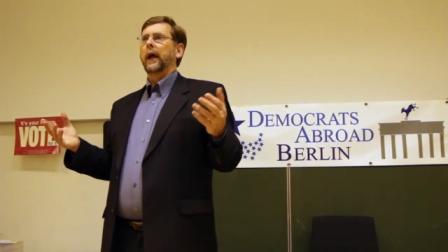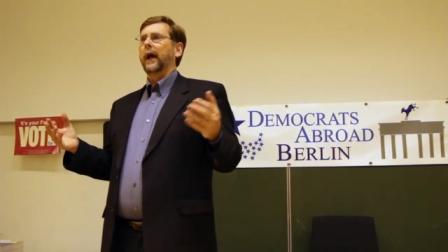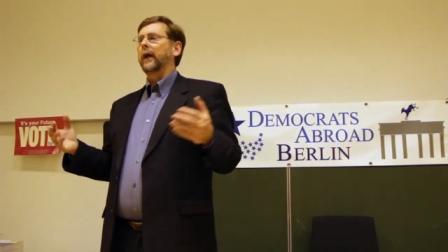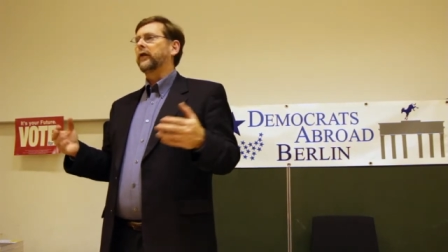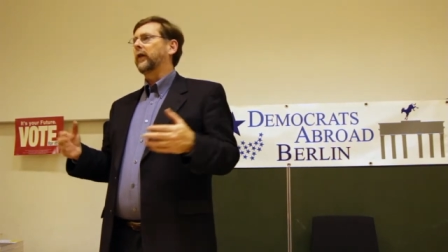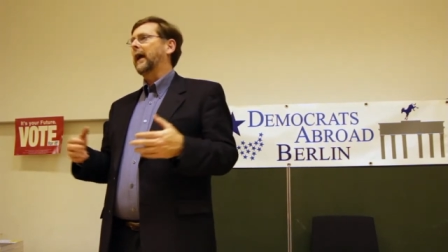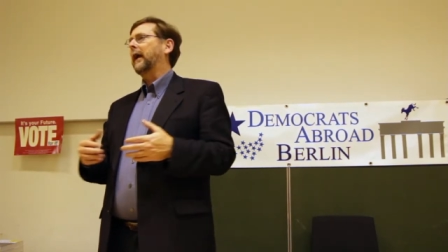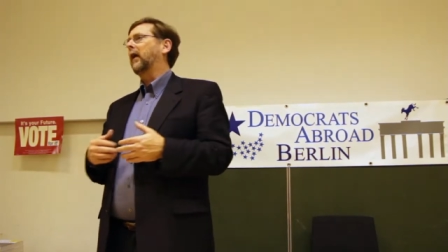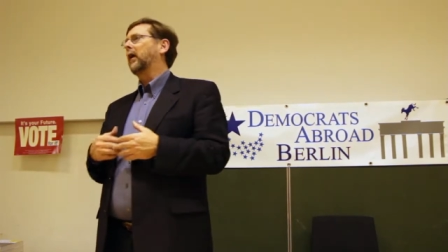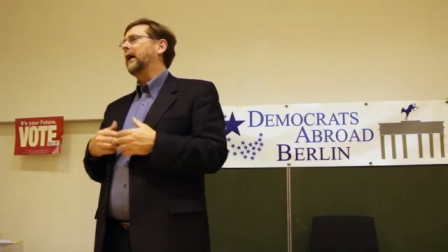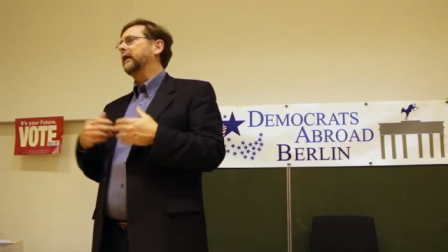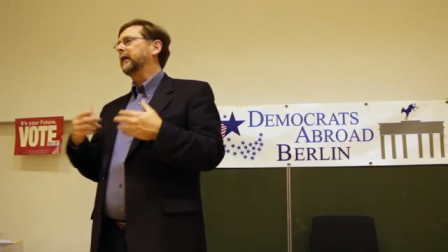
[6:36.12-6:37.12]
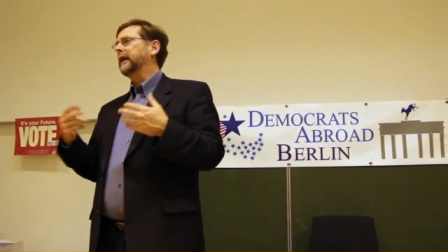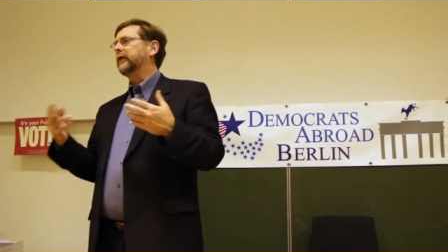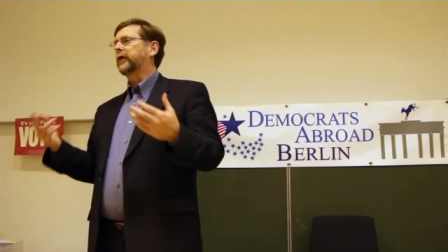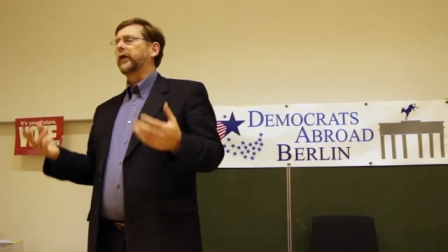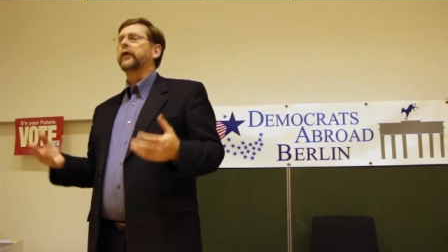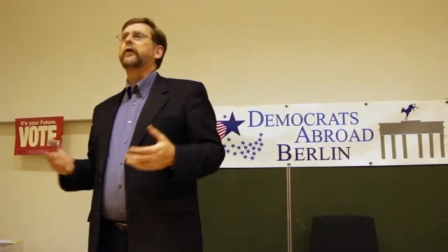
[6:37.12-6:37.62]
And so that
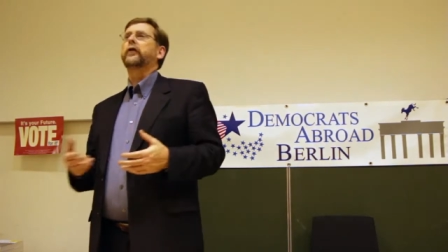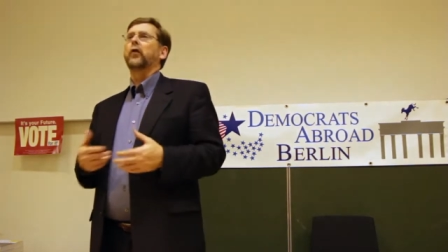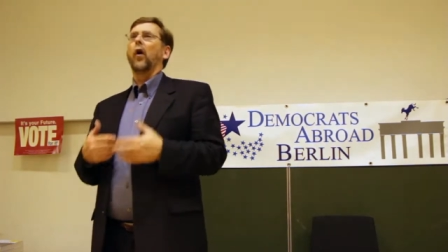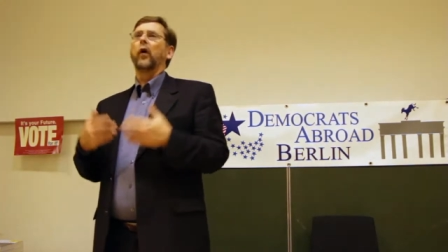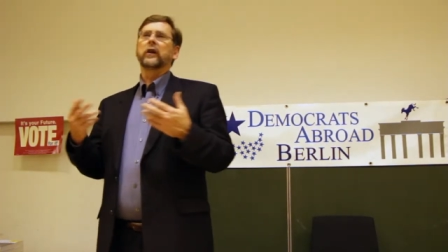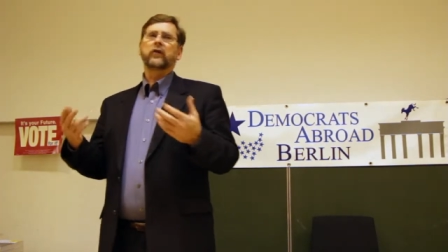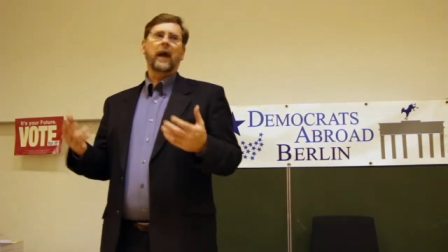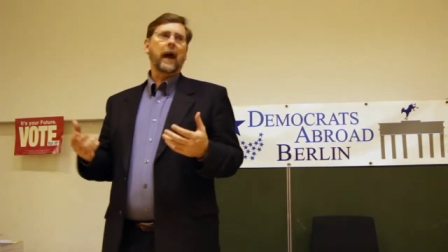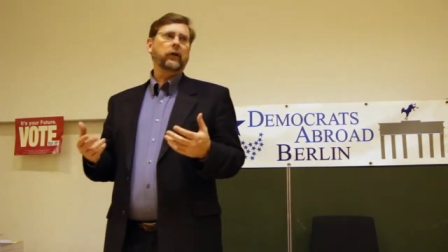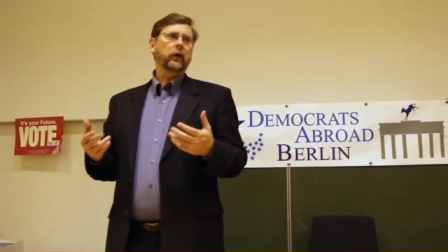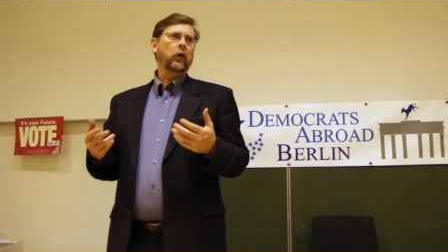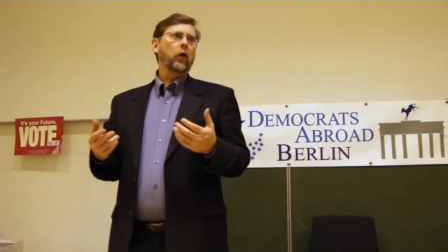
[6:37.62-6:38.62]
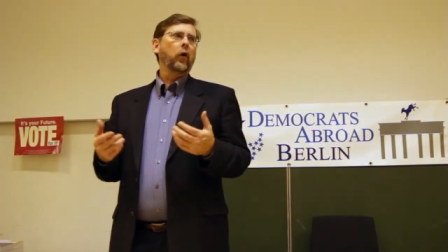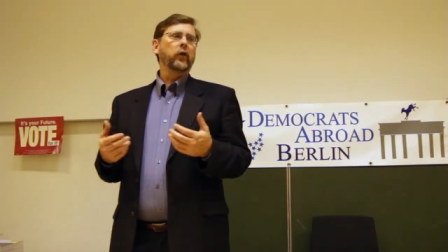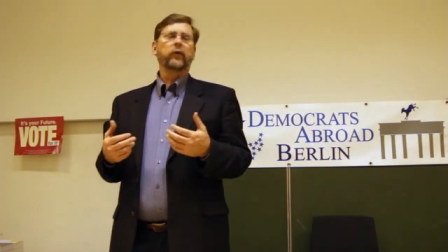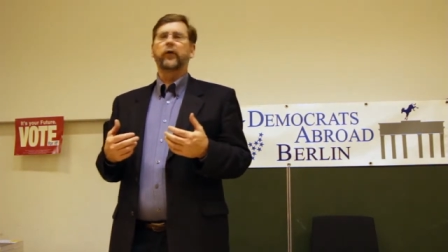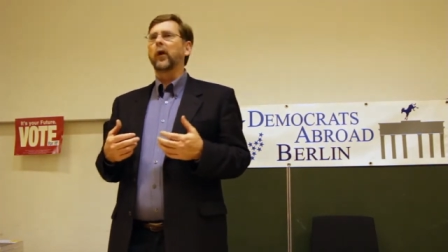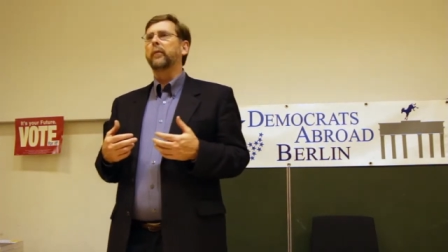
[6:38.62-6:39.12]
leads to this stalling tactic called
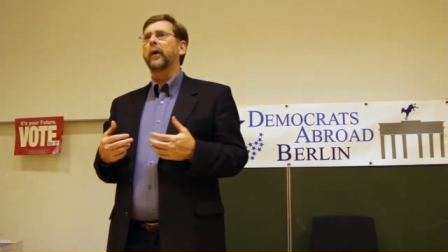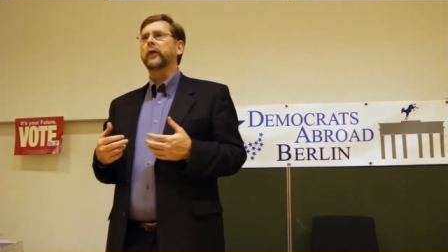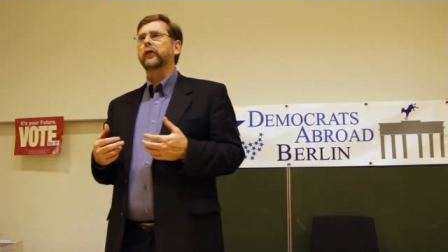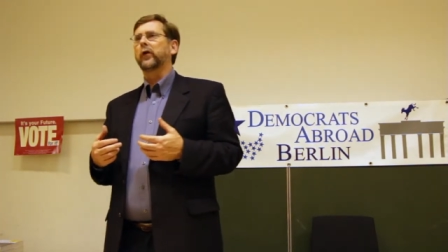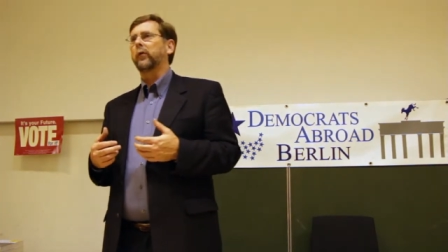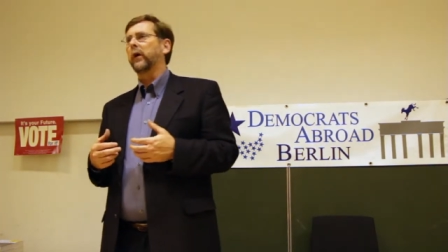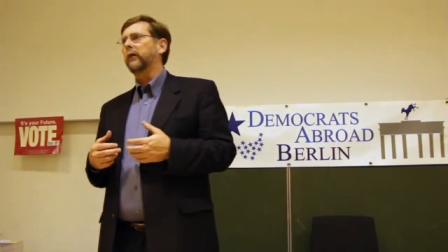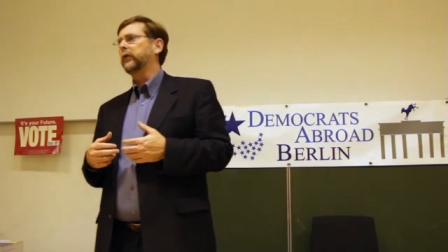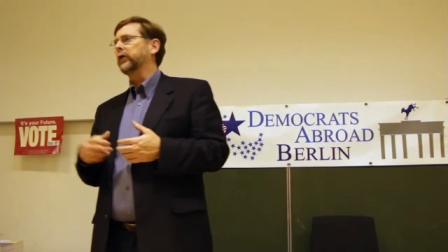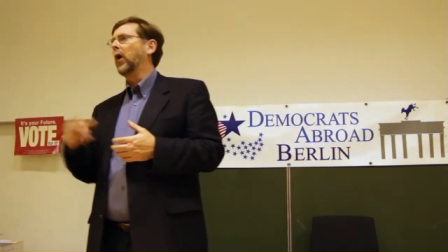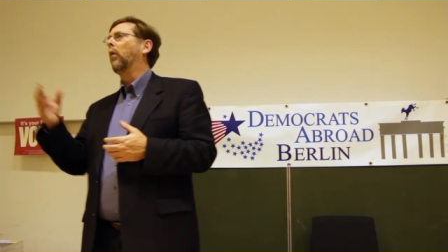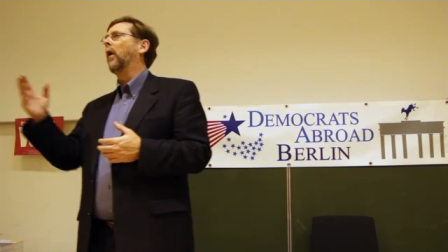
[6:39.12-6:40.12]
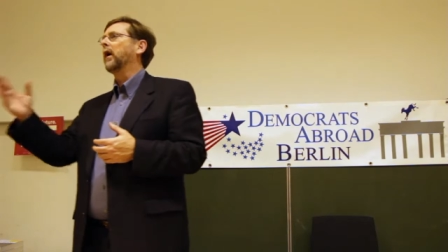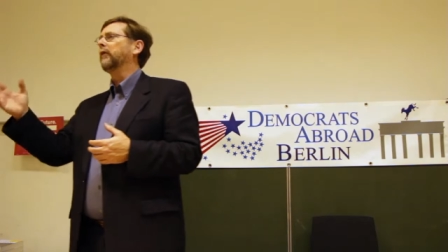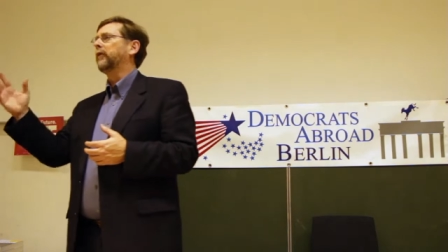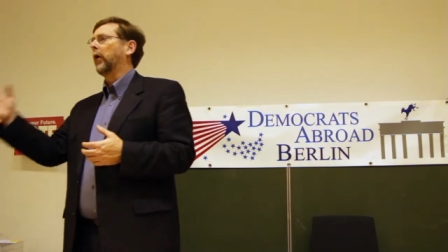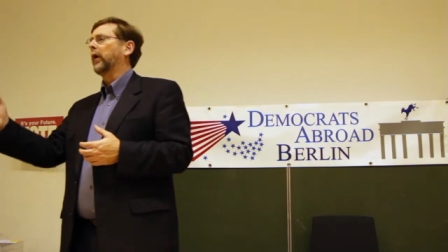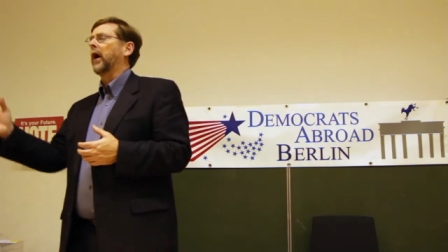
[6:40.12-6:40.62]
the filibuster, where if you don't want
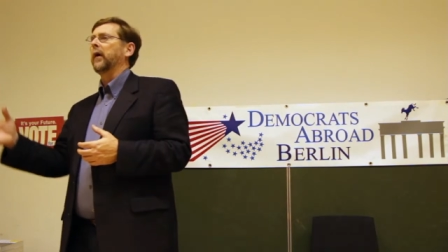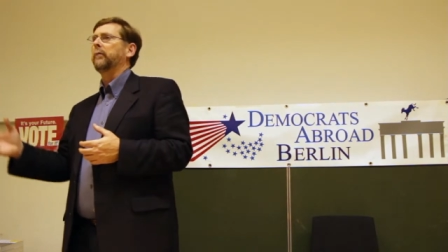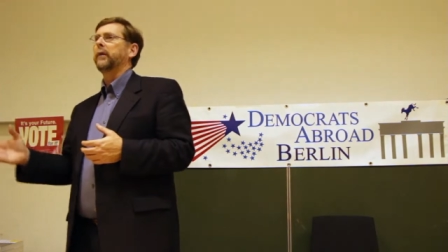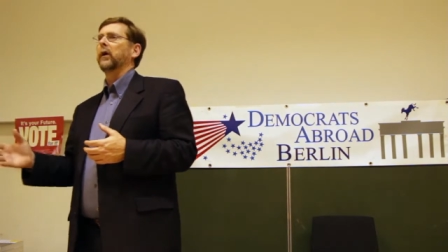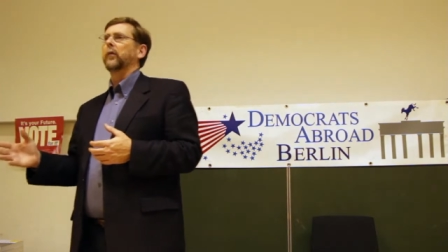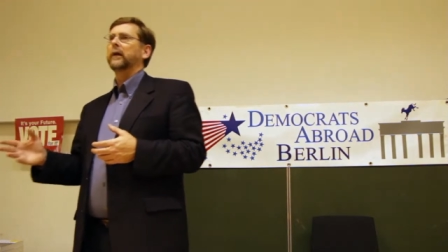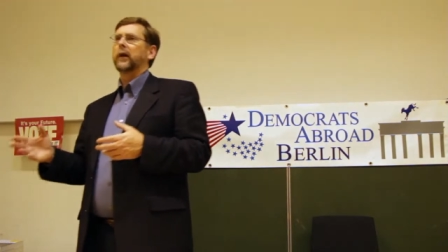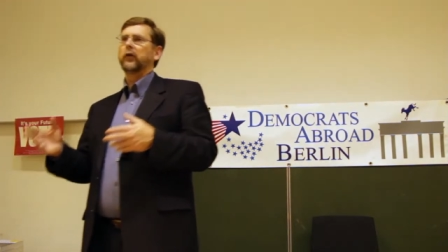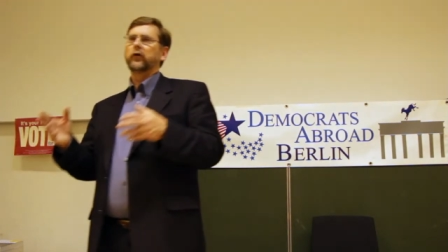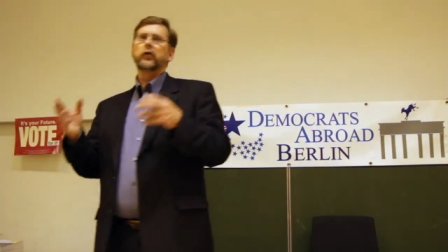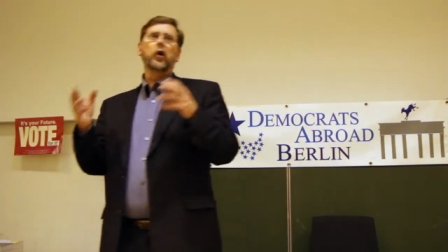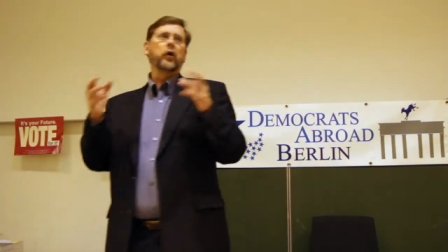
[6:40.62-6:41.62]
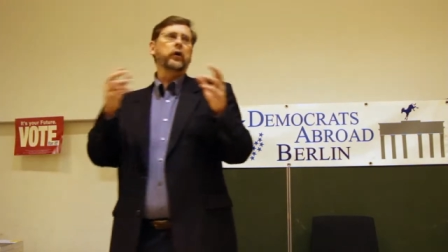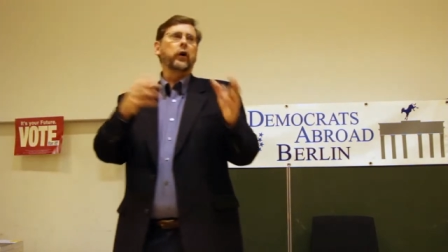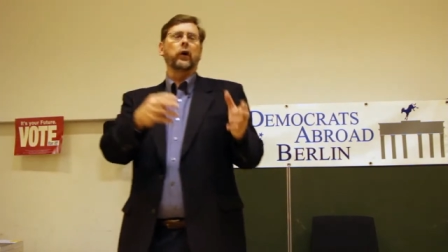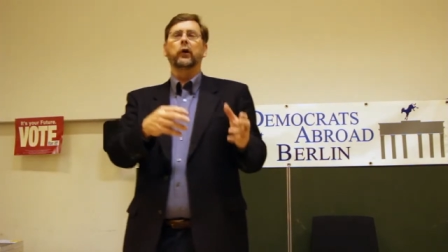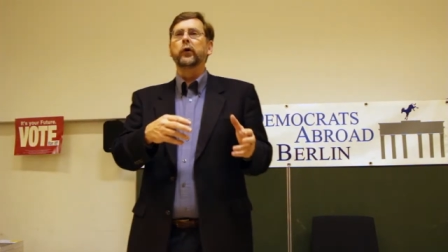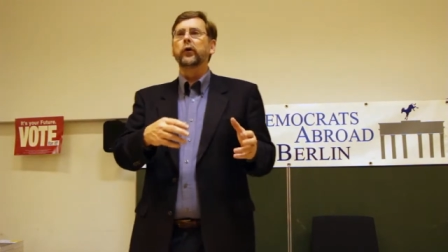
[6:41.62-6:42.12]
to vote on a bill because you know you're
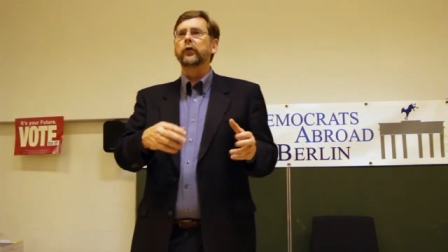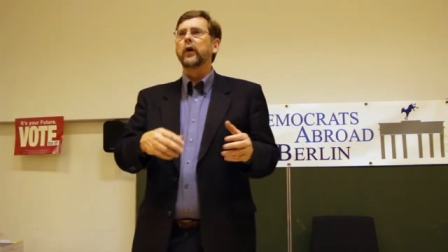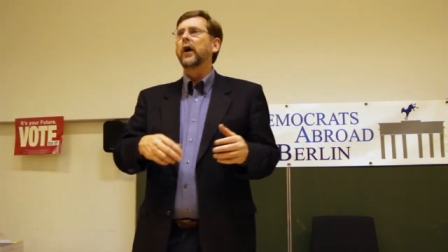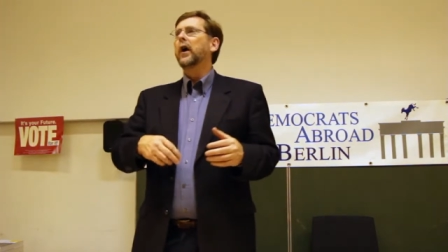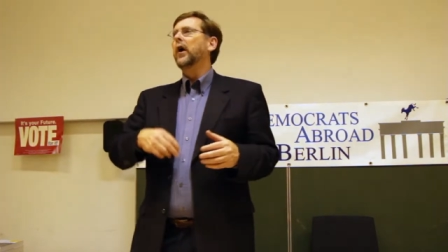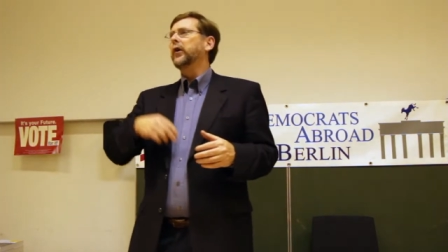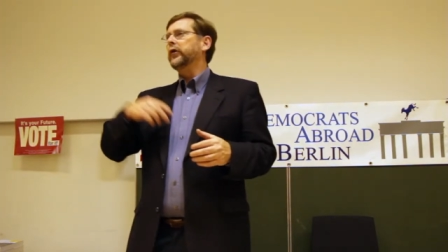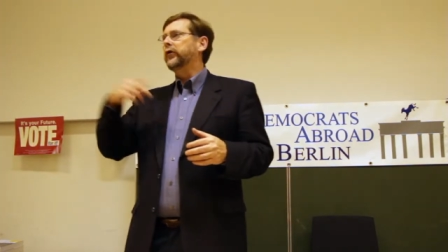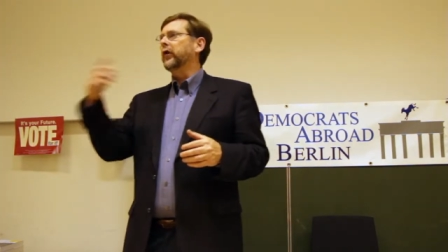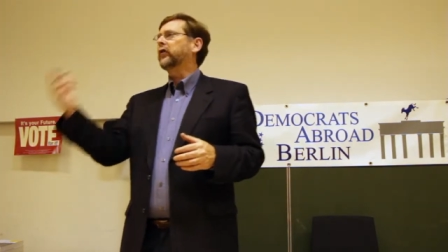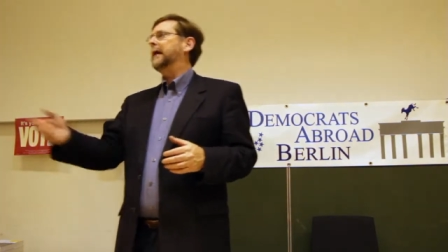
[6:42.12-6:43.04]
going to lose, you just